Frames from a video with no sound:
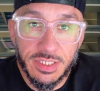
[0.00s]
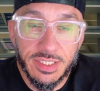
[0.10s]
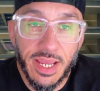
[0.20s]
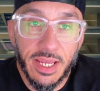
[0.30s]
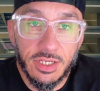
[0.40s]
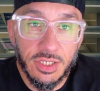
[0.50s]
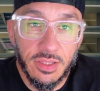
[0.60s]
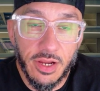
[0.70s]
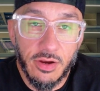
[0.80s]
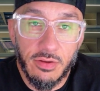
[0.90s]
saying to
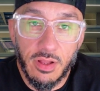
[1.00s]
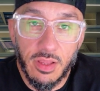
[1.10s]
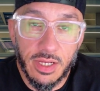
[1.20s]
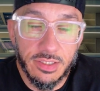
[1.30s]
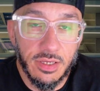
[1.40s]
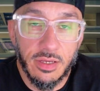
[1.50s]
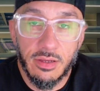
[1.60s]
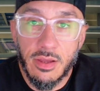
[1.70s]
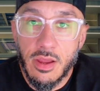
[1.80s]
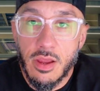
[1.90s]
their Alexa,